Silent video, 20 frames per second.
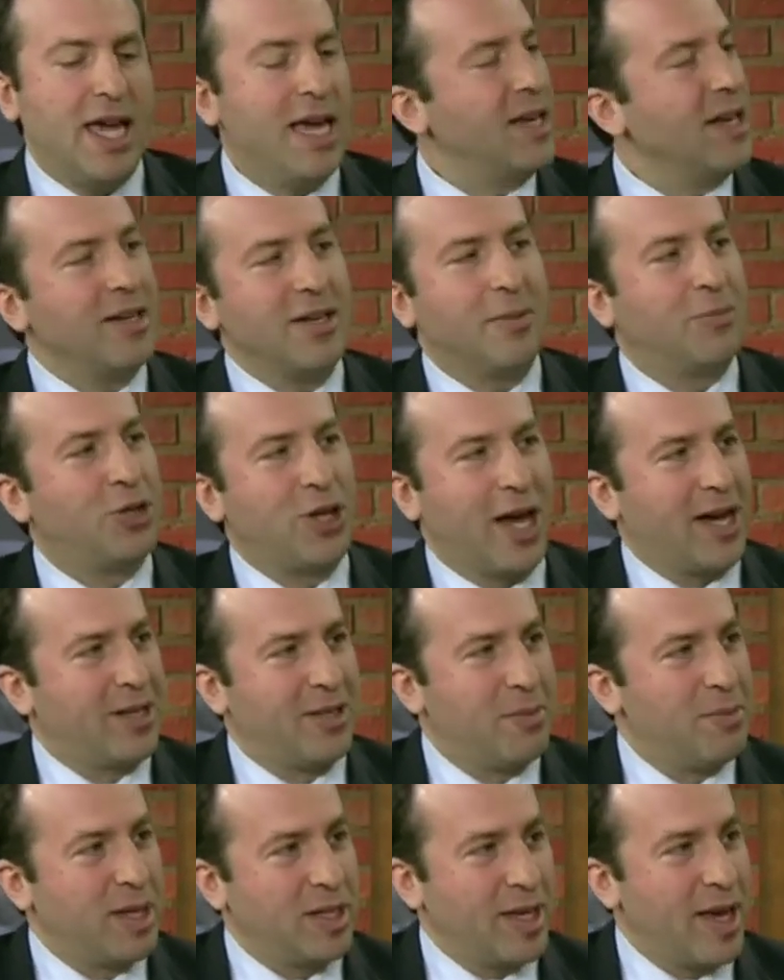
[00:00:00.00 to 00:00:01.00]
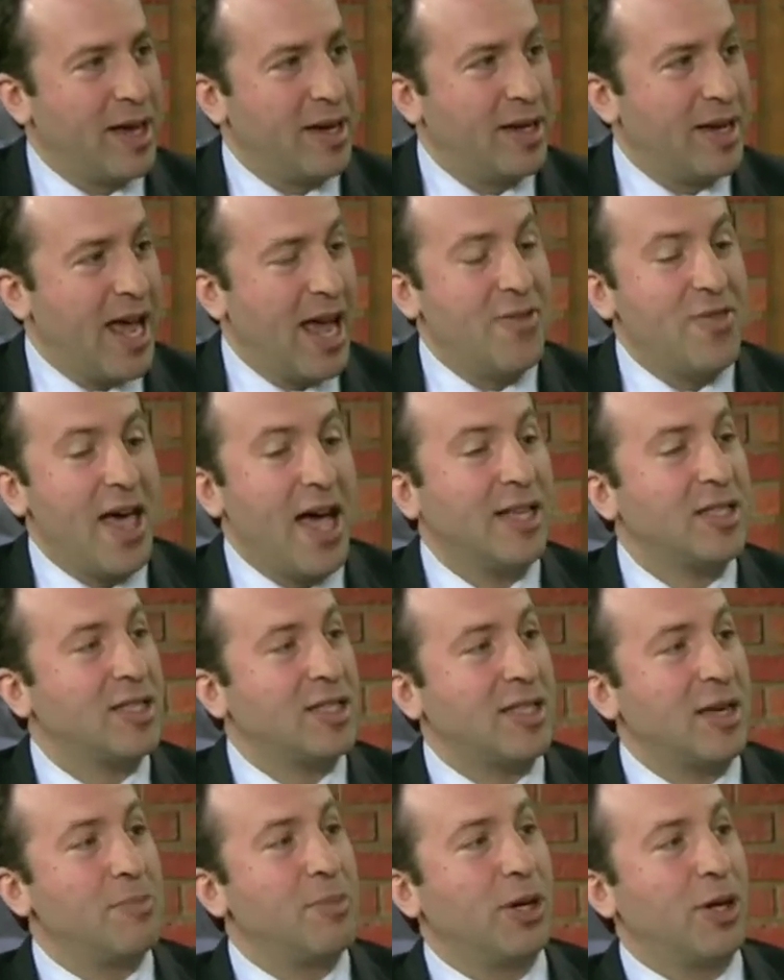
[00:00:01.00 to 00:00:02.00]
He didn't object to Ms. Henein, and
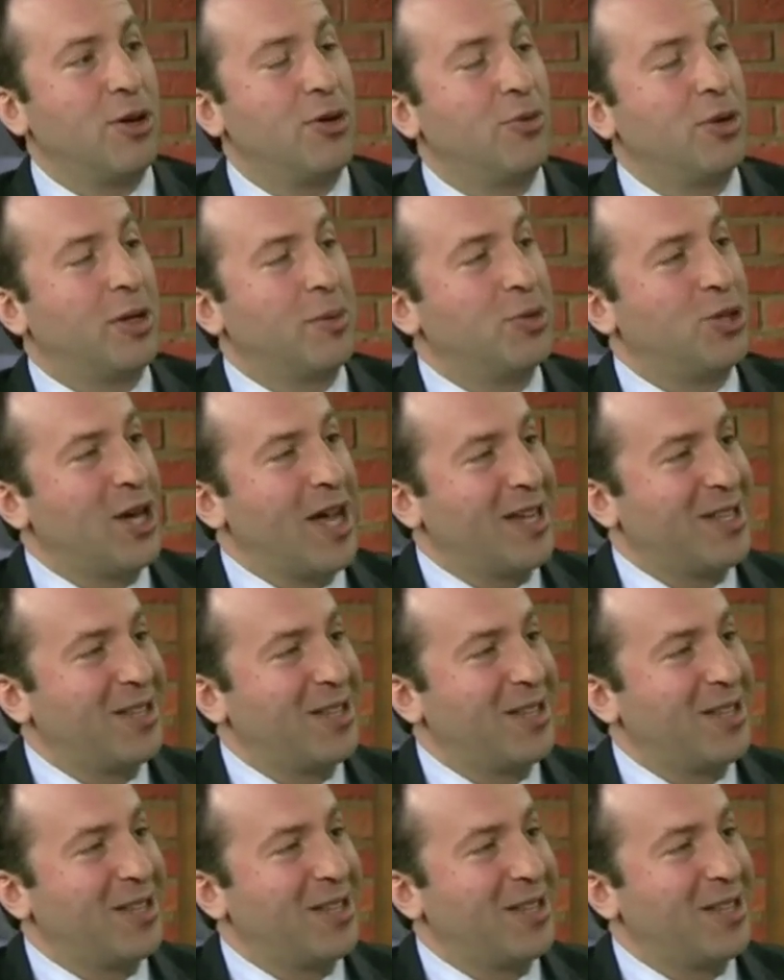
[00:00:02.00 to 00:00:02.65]
that's somebody who would